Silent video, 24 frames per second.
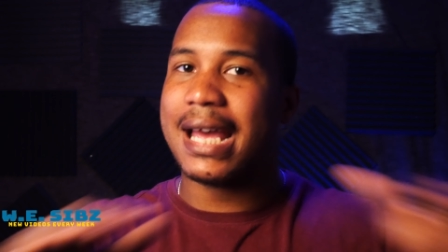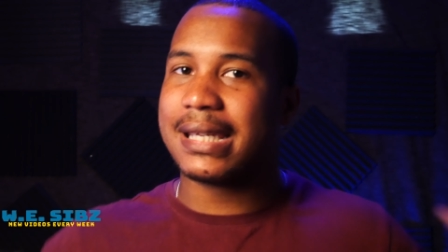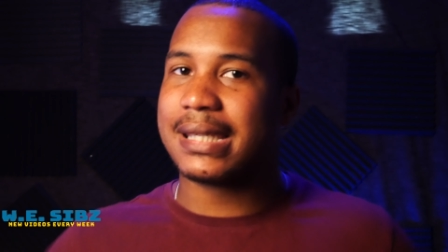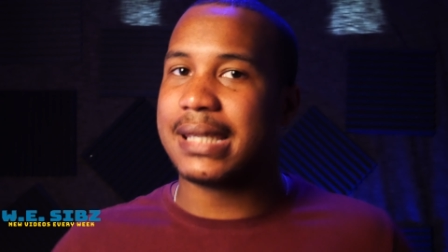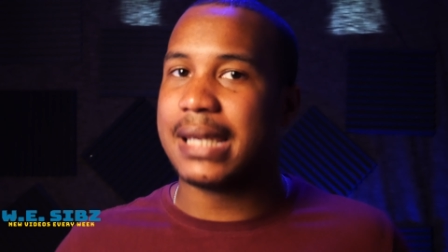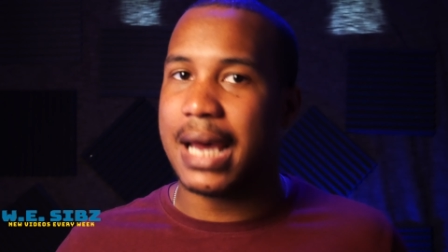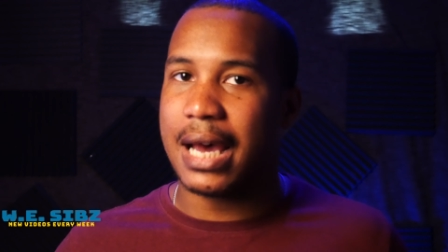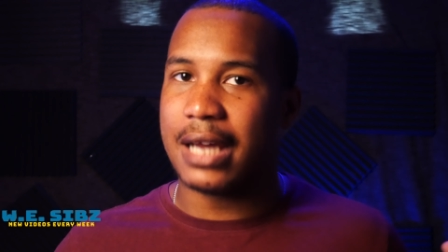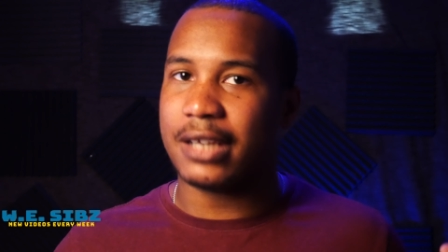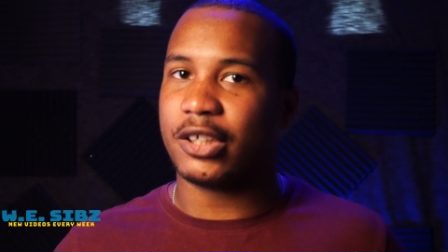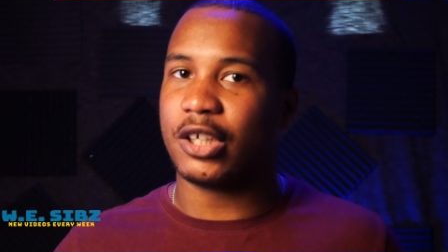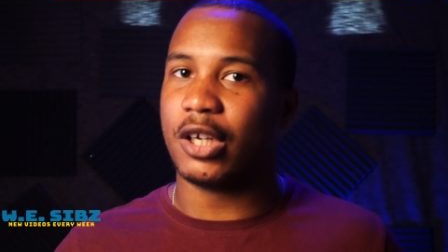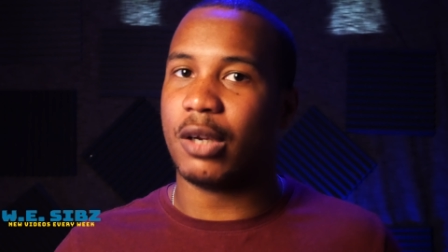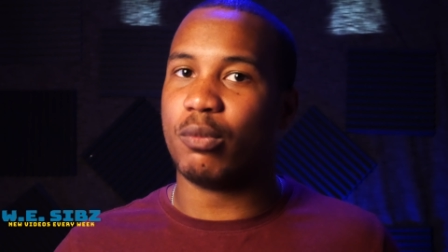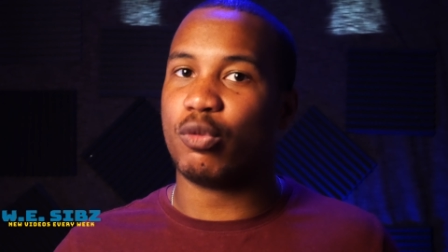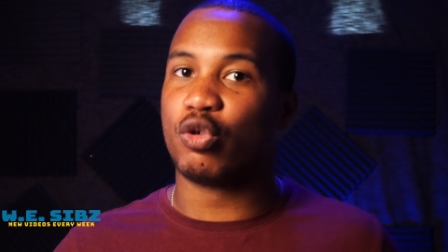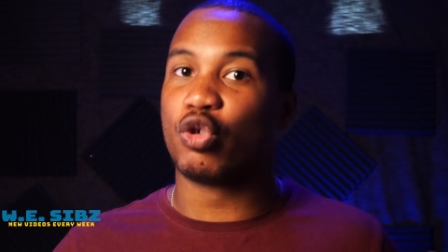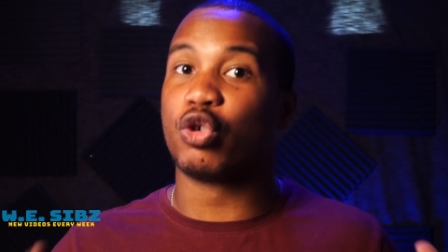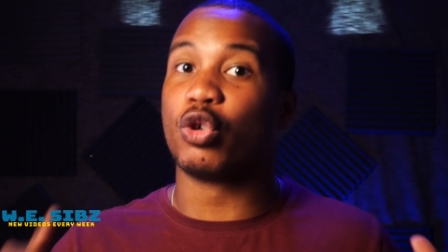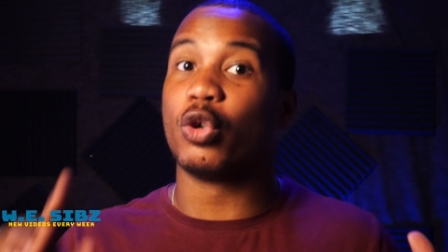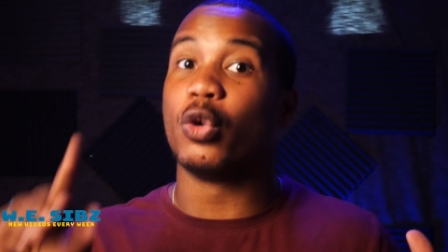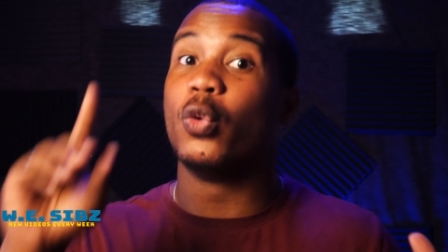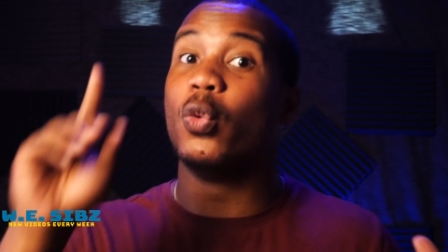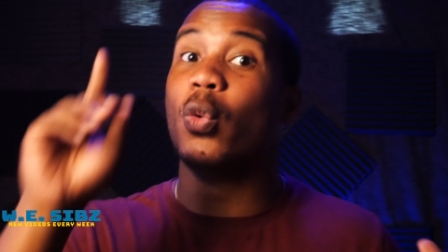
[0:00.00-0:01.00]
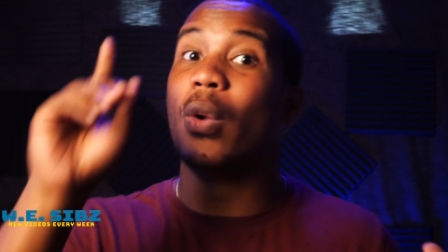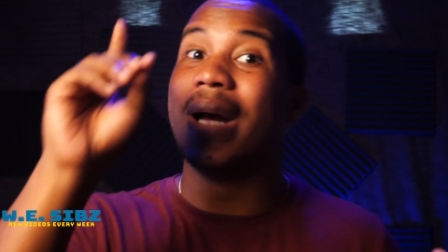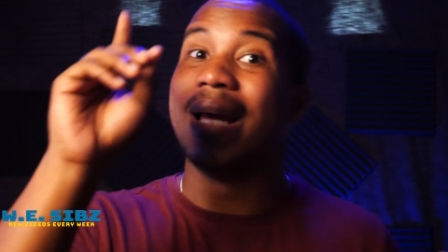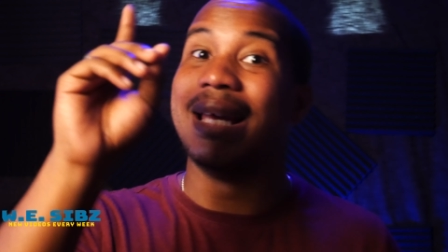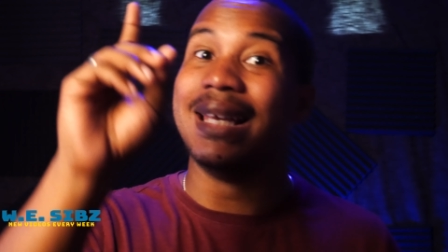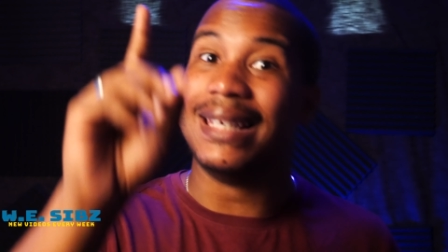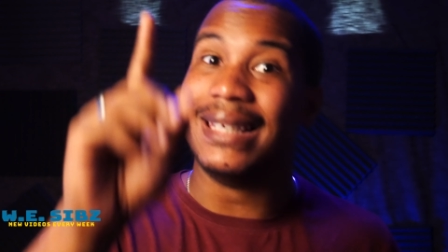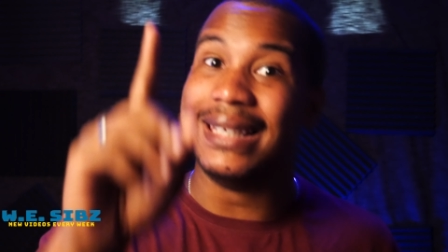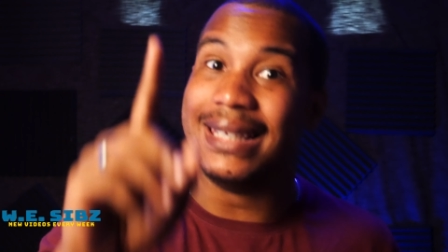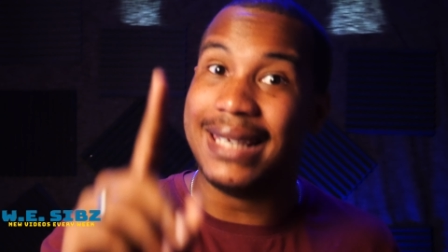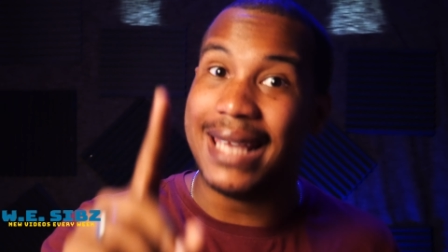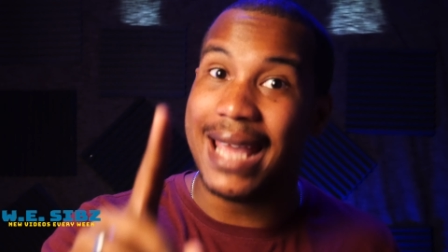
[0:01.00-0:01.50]
has not come true
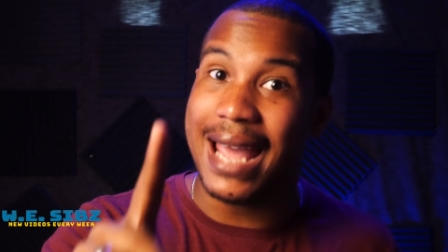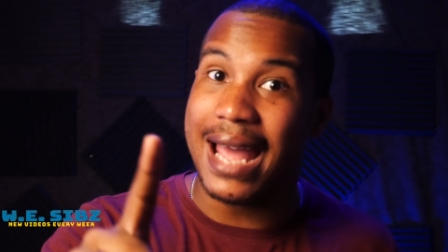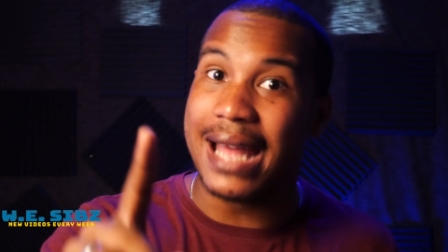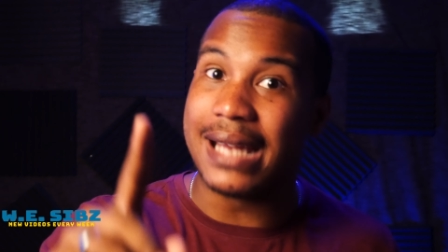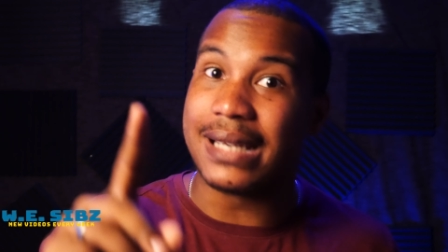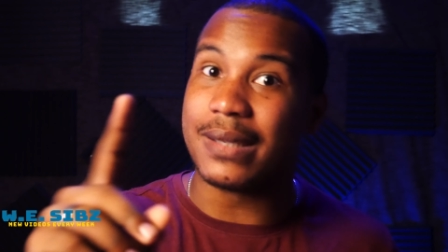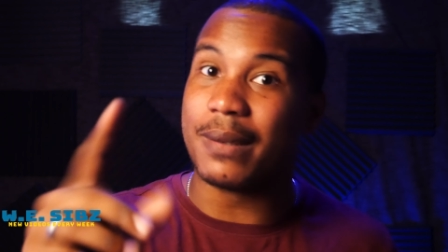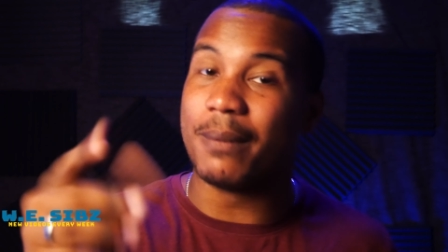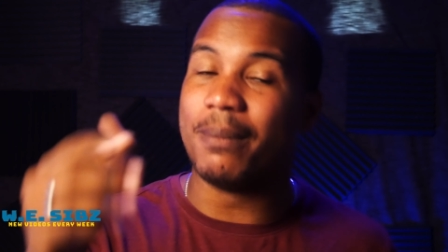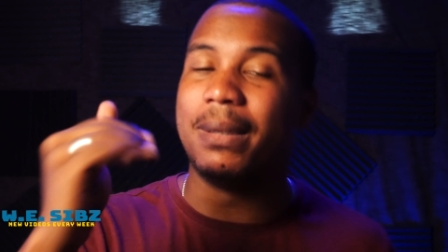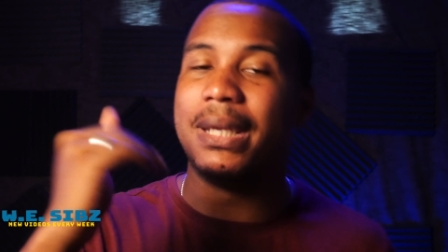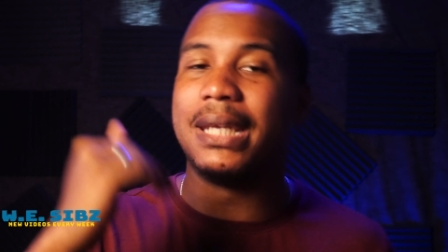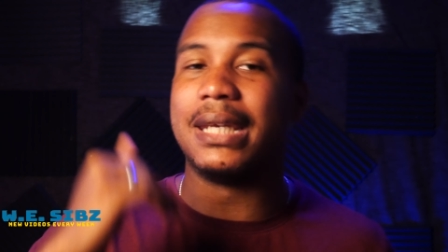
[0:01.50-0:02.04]
yet,